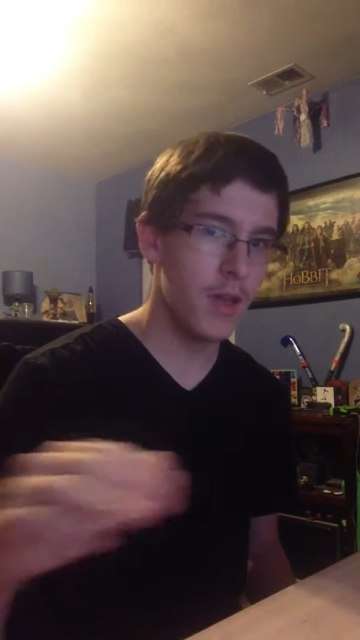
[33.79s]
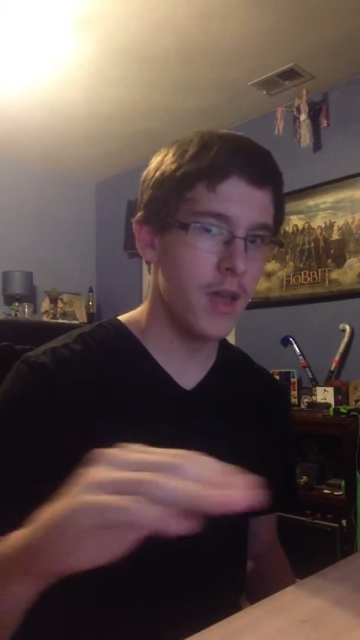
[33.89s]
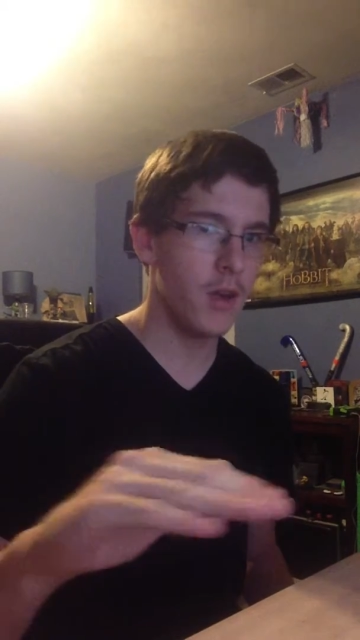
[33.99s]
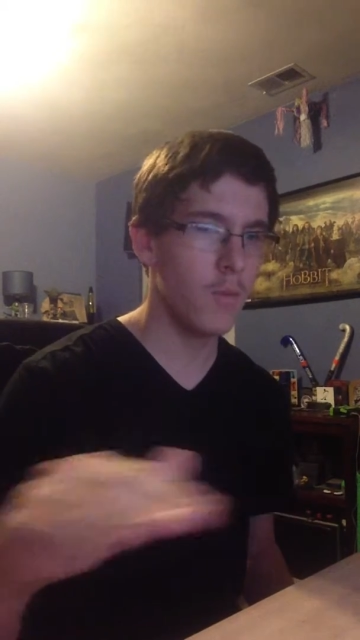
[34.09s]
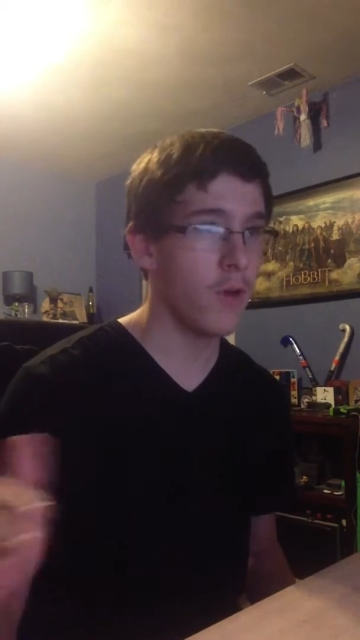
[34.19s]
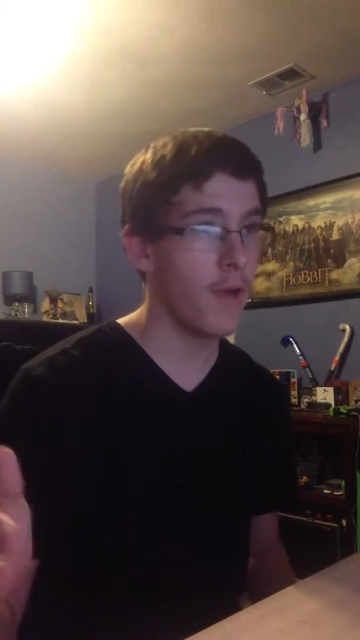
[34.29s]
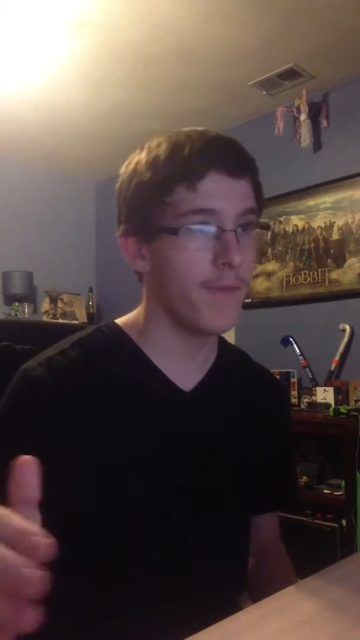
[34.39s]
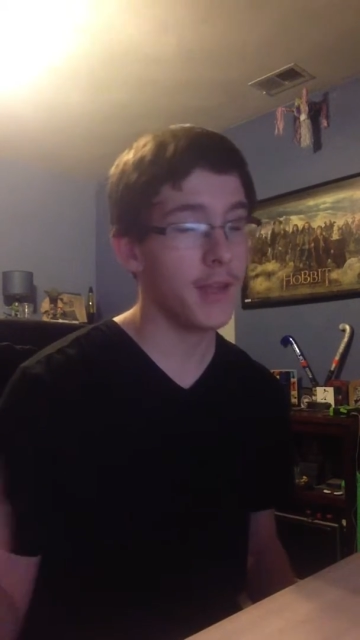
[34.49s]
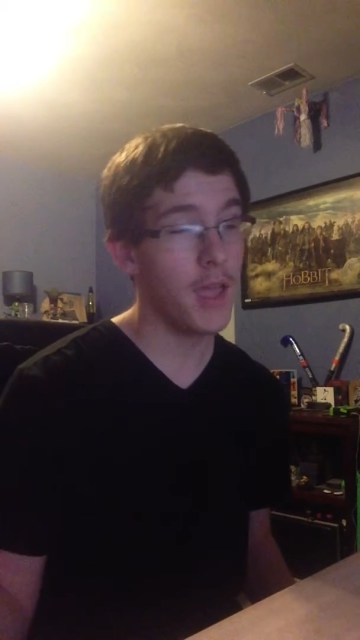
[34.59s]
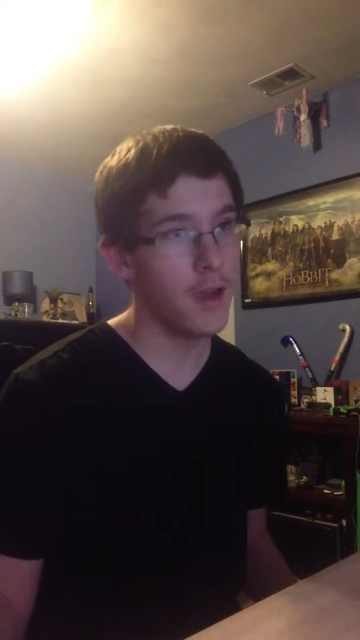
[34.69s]
and I'll probably
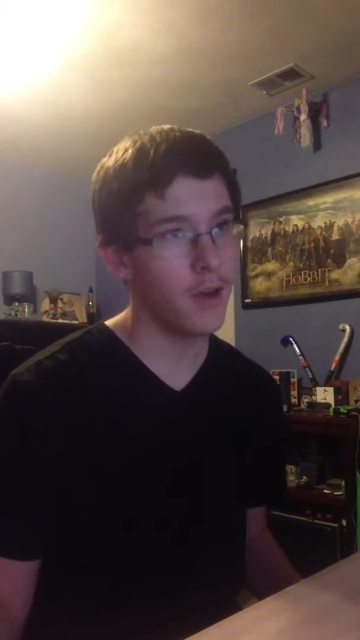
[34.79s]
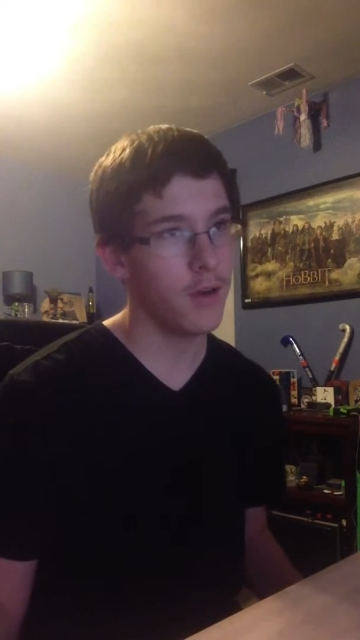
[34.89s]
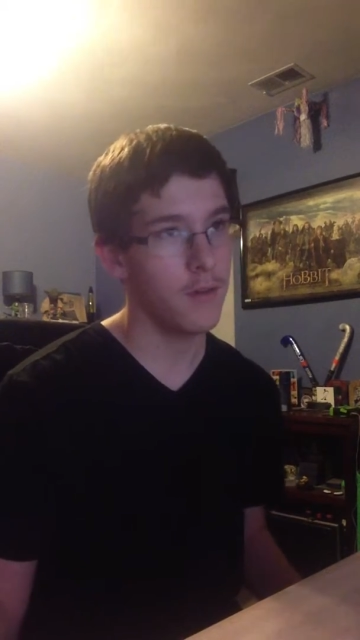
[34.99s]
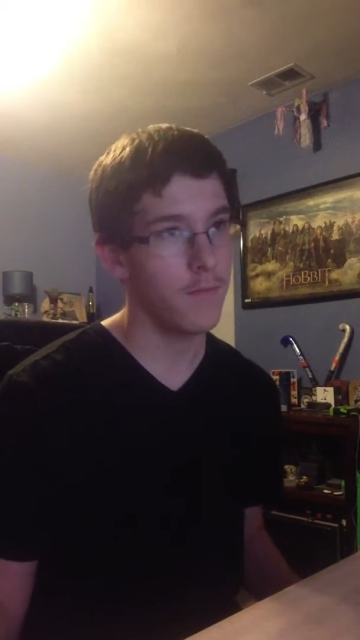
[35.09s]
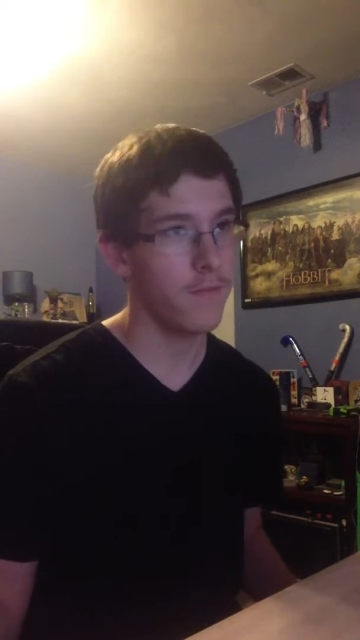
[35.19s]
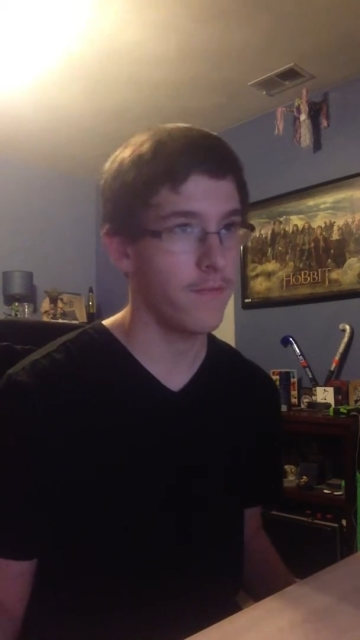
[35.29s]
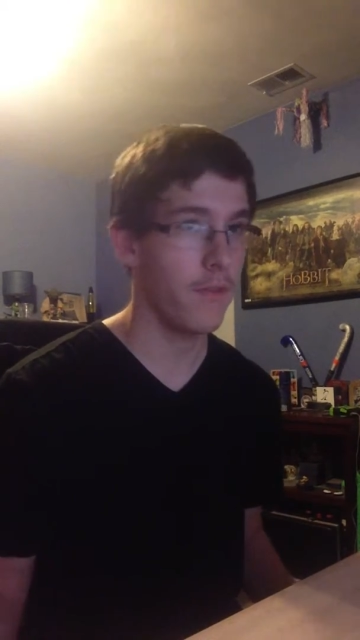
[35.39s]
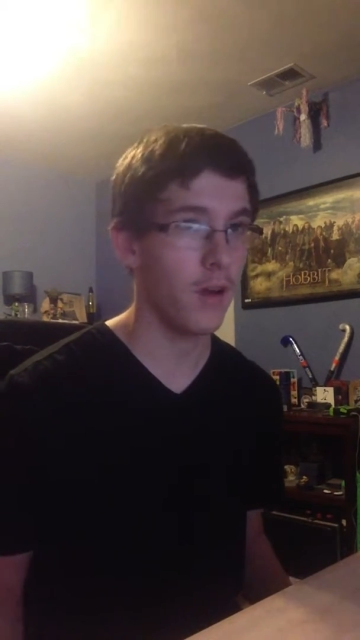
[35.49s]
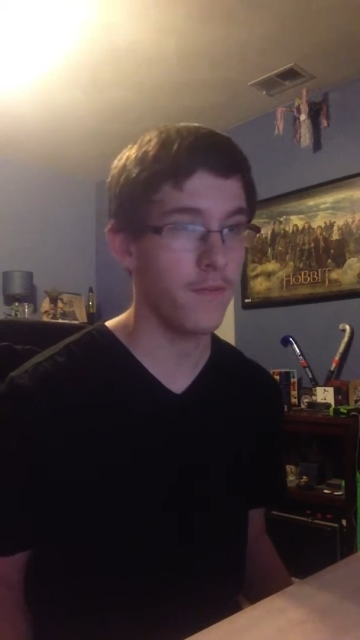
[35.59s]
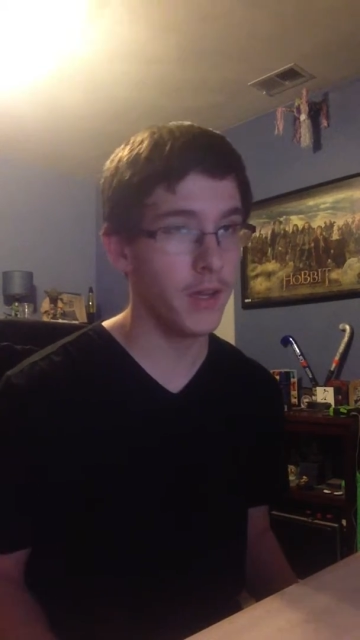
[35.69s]
stay there
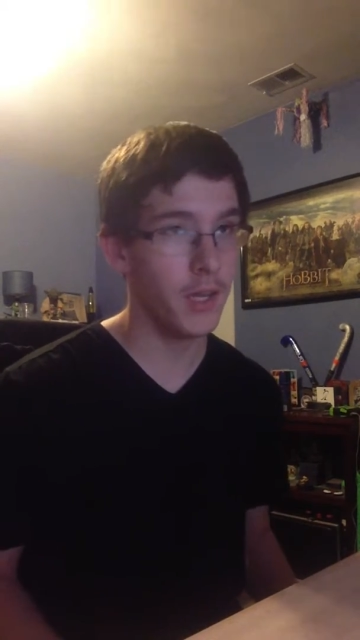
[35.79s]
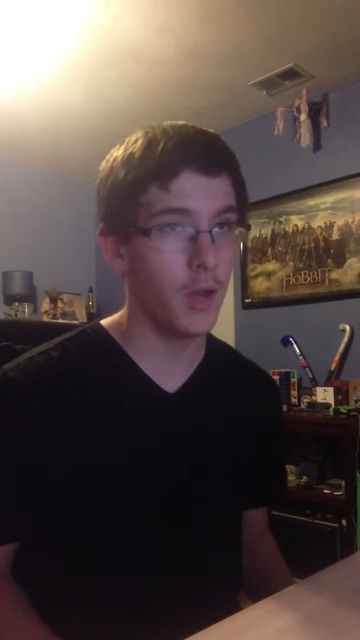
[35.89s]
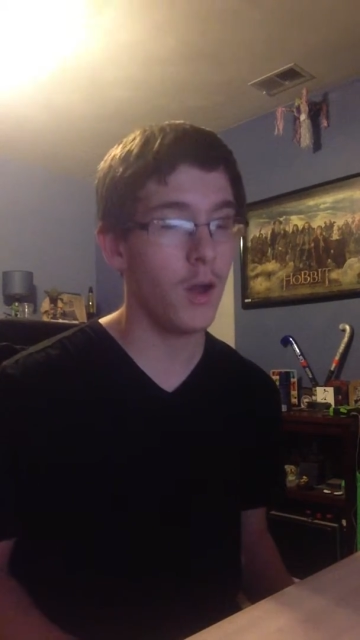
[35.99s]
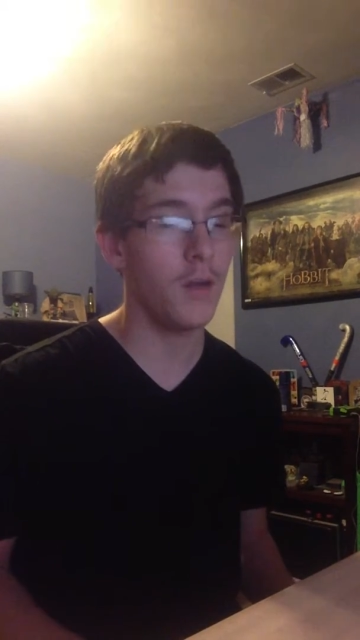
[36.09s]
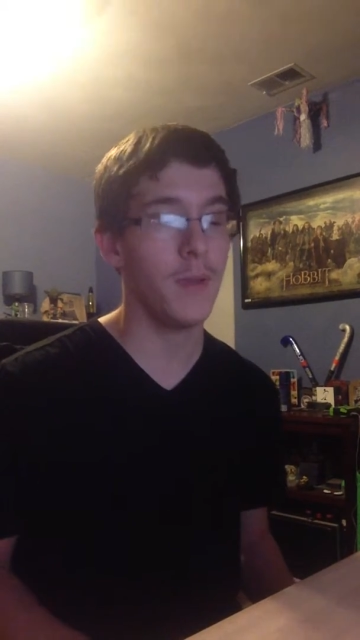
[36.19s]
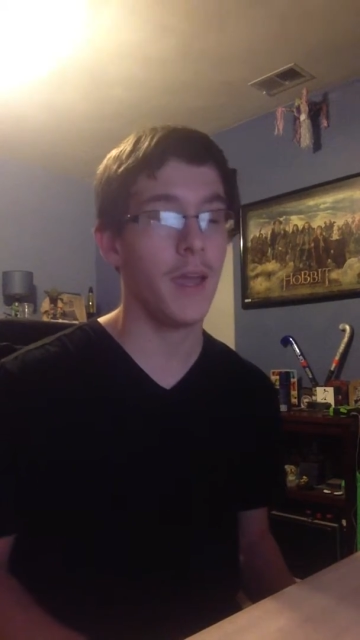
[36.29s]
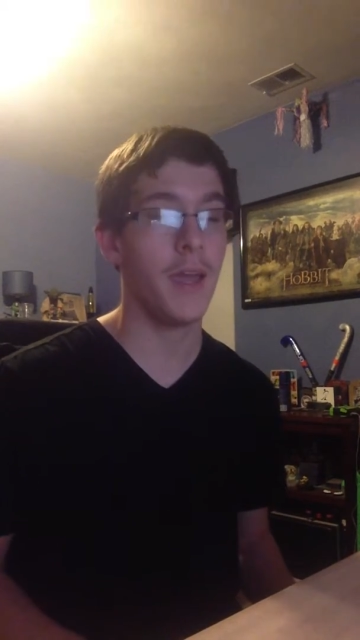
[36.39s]
for the video. on um, me.